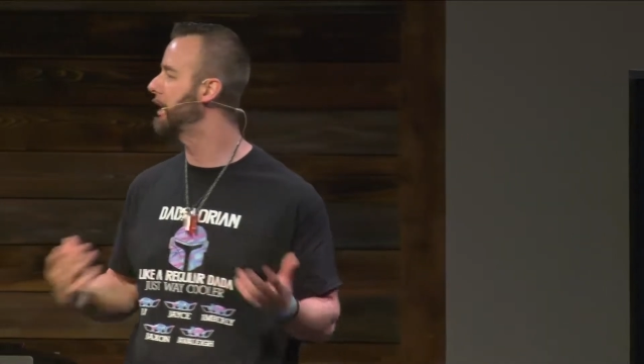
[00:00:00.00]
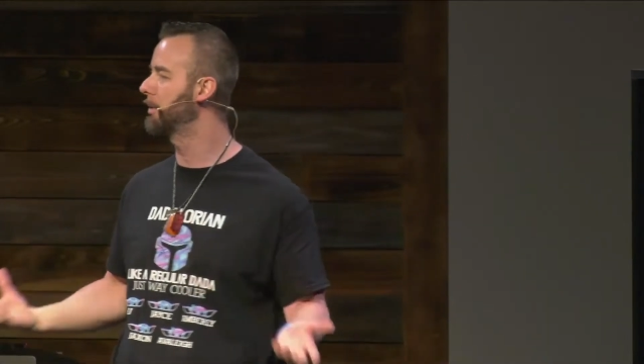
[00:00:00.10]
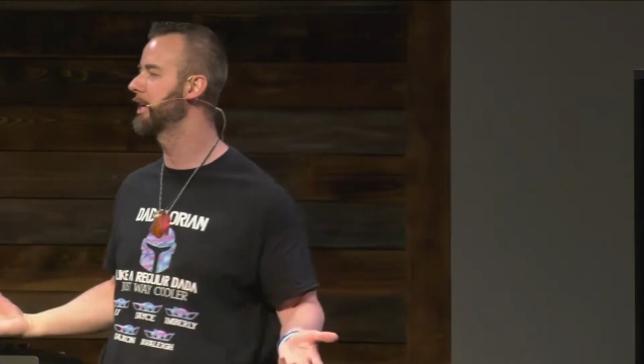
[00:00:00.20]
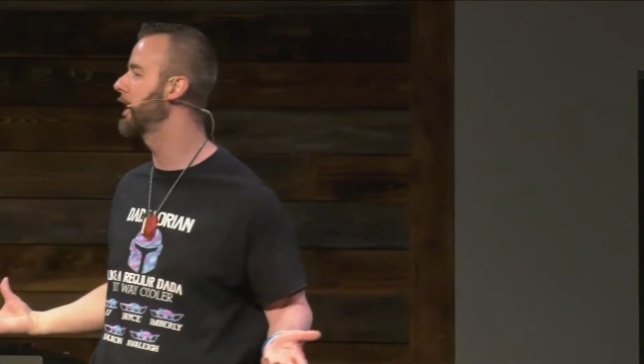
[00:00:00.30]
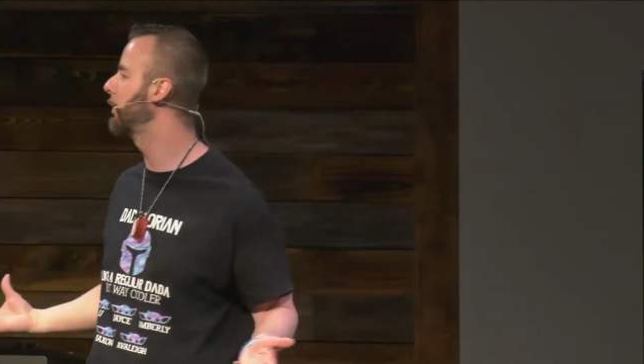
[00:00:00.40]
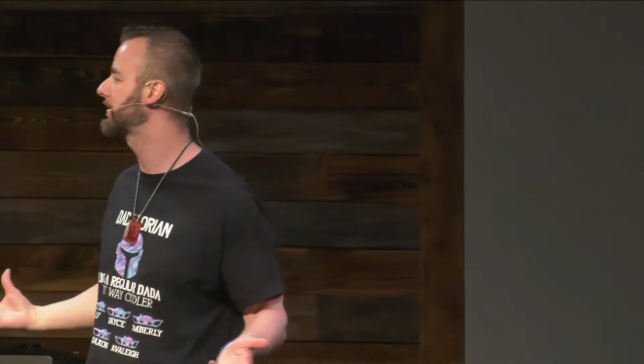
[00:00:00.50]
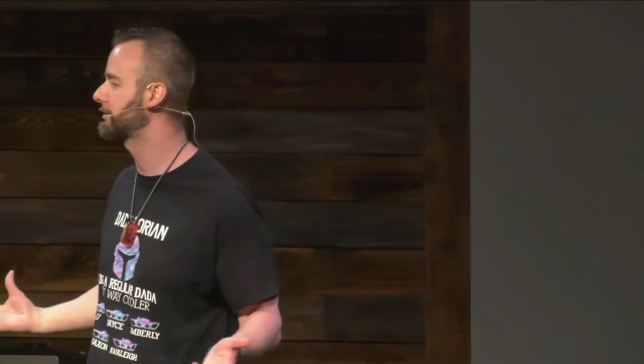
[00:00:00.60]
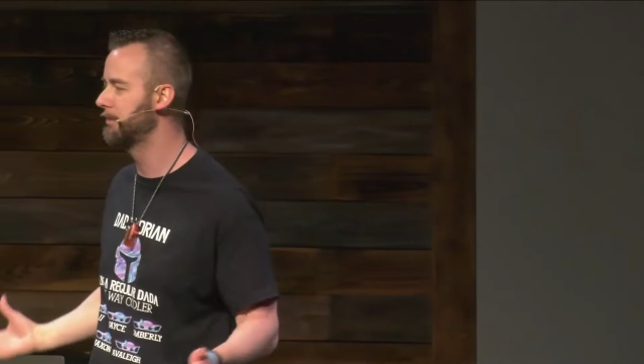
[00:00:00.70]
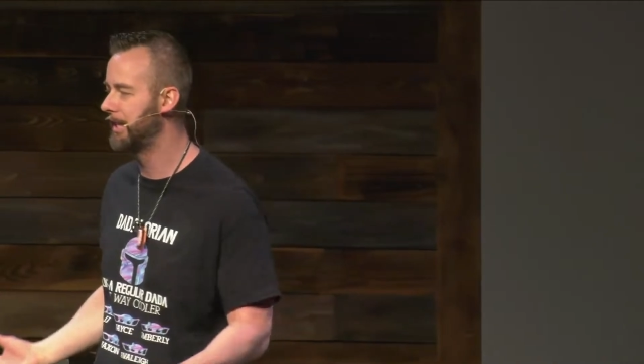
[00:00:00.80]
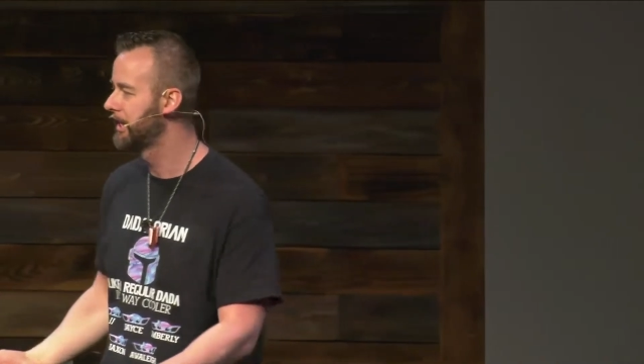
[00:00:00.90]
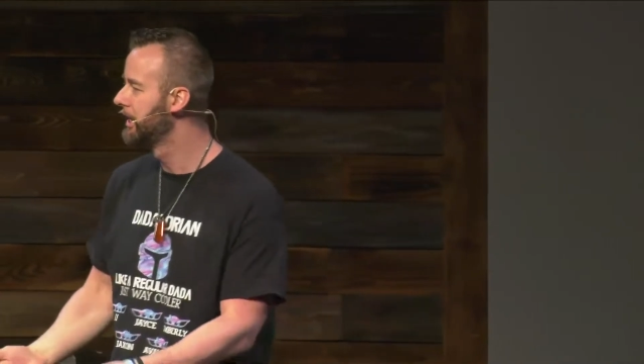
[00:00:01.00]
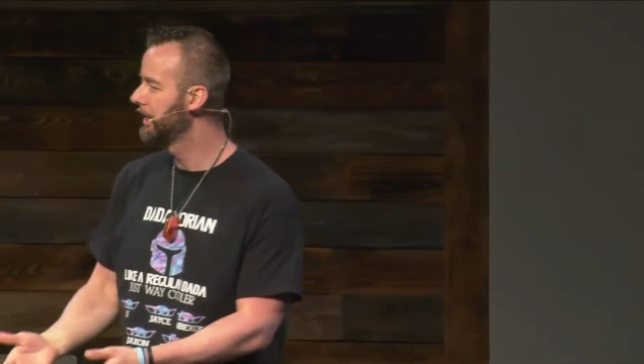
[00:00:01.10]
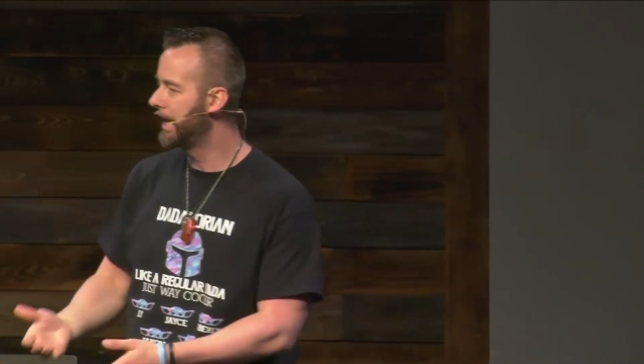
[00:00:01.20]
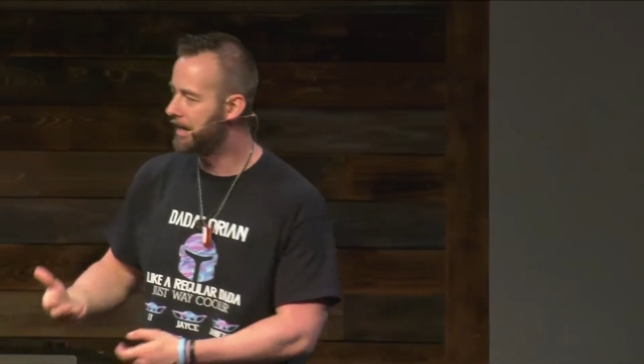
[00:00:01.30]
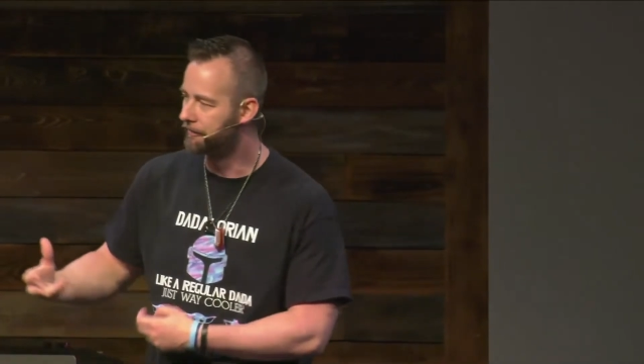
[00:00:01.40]
I wanna know what's like,
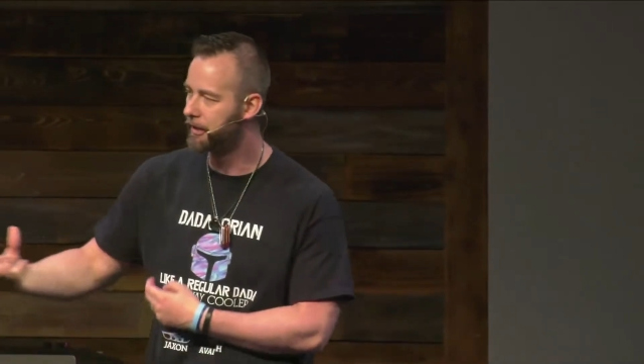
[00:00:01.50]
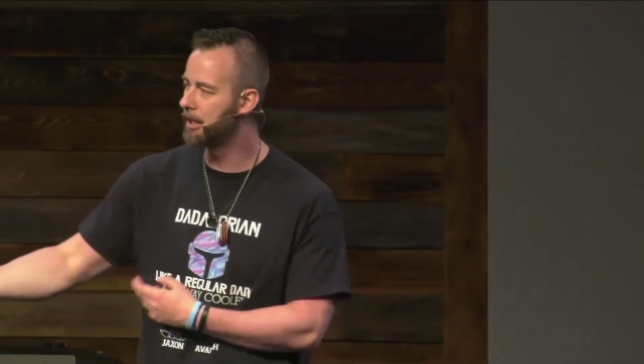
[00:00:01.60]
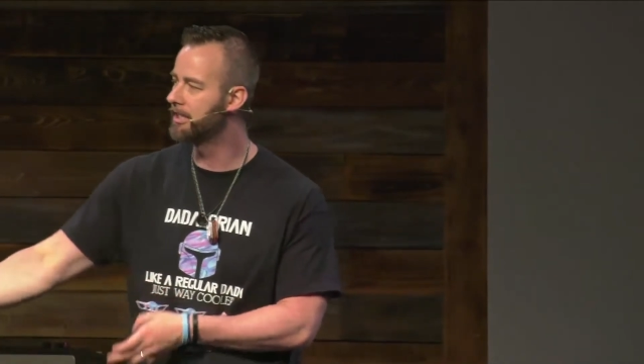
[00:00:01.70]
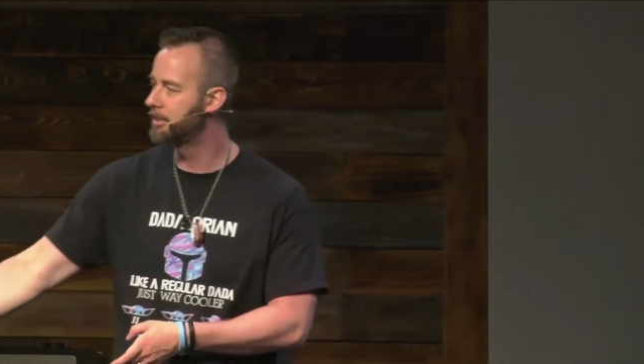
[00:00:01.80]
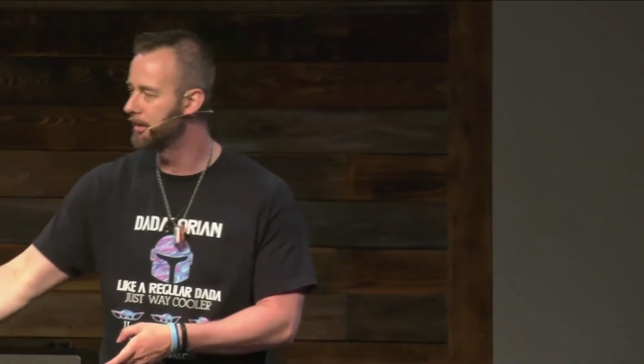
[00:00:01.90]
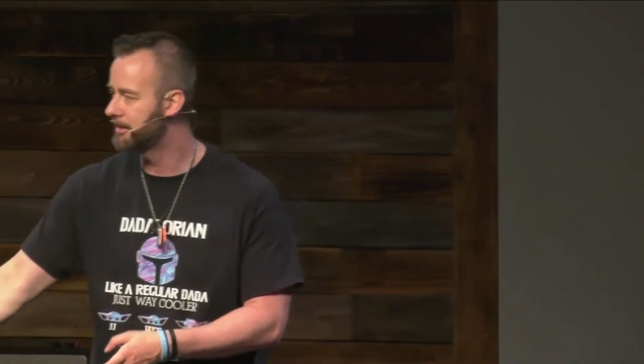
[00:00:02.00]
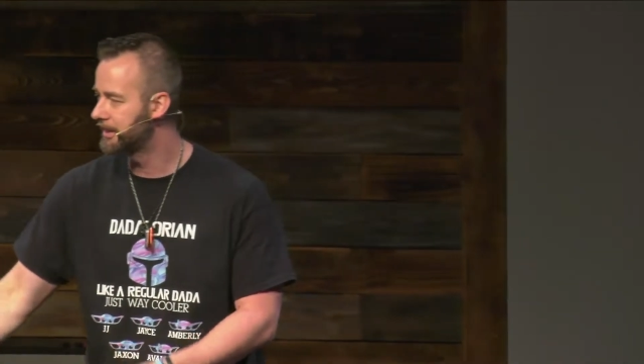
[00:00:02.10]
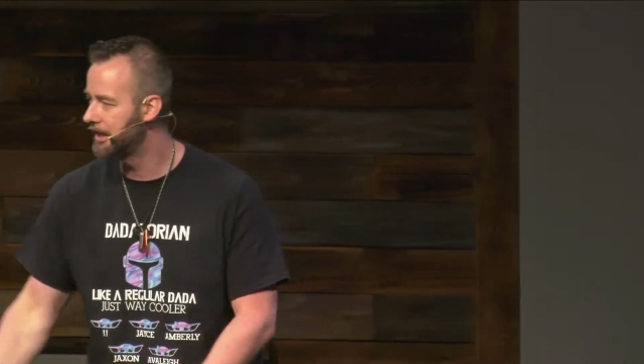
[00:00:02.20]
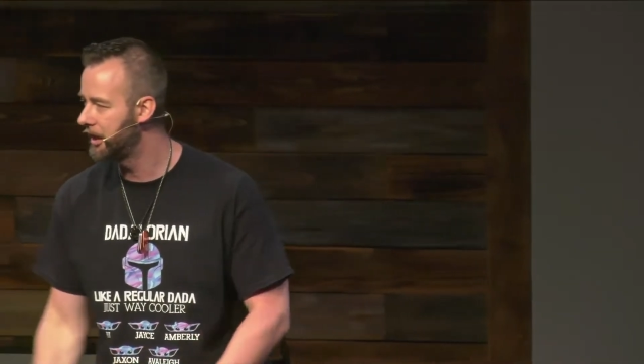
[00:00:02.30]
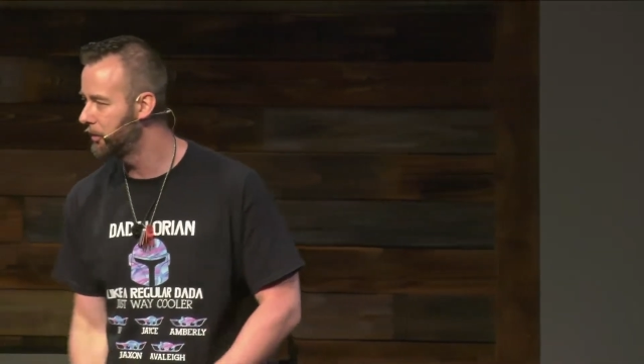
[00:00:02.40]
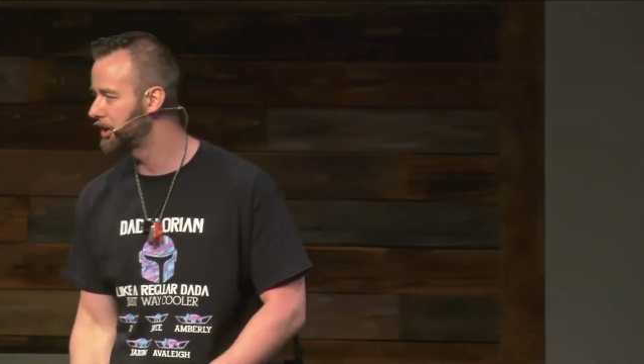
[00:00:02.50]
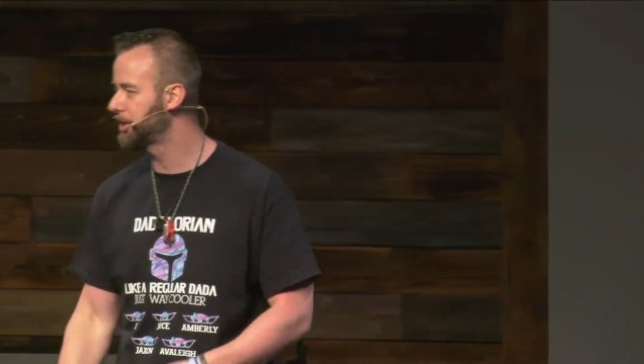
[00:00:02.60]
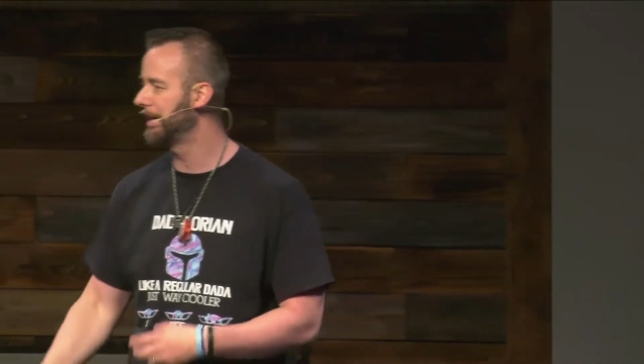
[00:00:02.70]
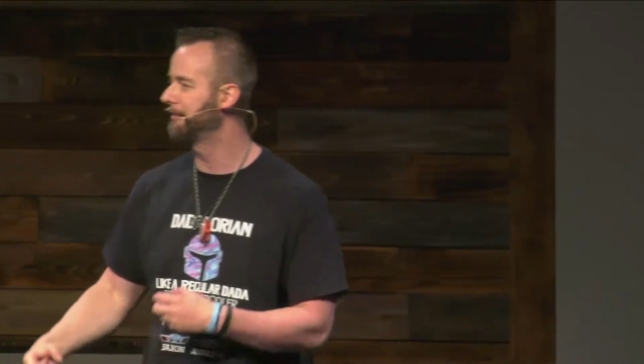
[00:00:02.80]
hey, if you're into it, son, I wanna try to